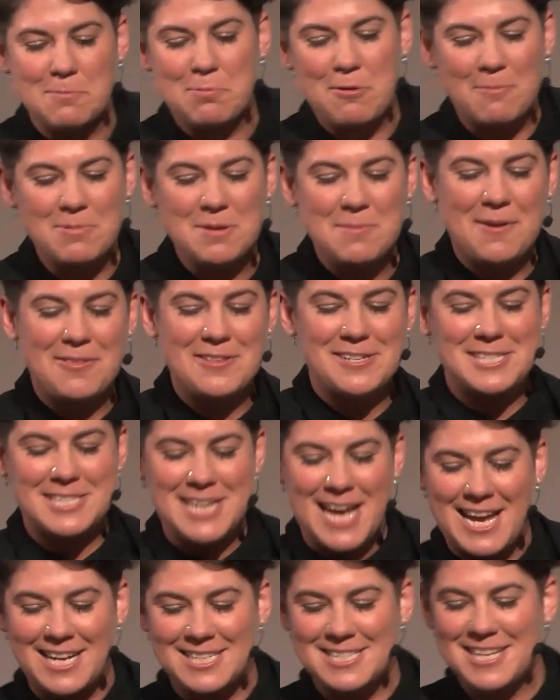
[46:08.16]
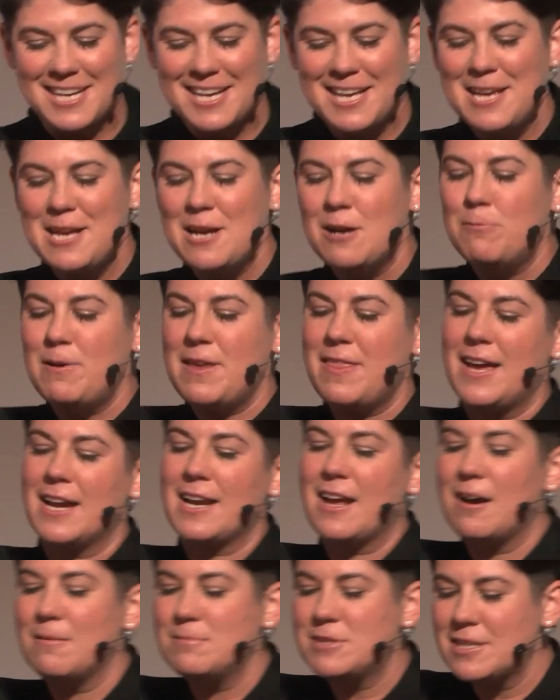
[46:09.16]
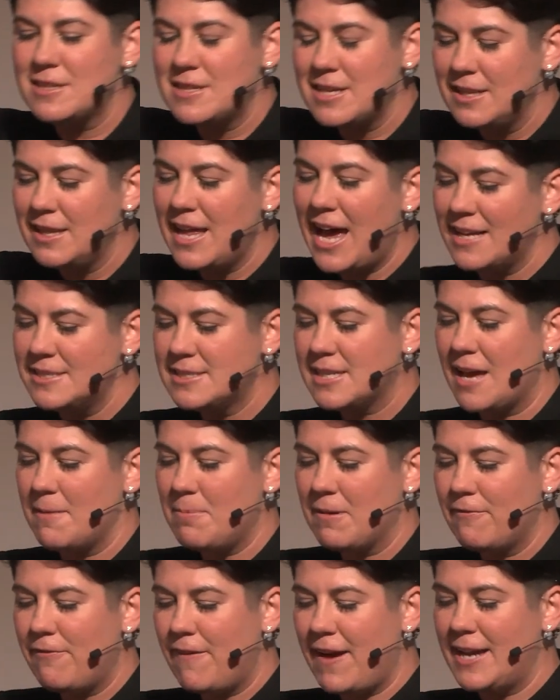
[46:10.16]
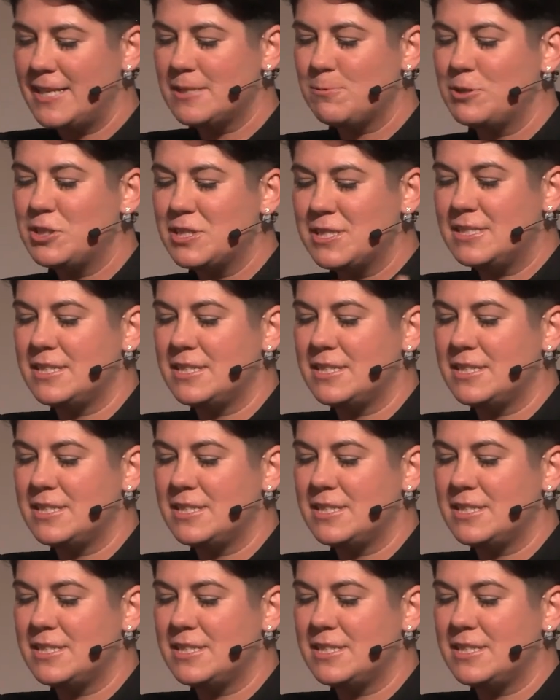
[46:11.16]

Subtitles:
the problem on the date. We then come to the landscaping phase, which is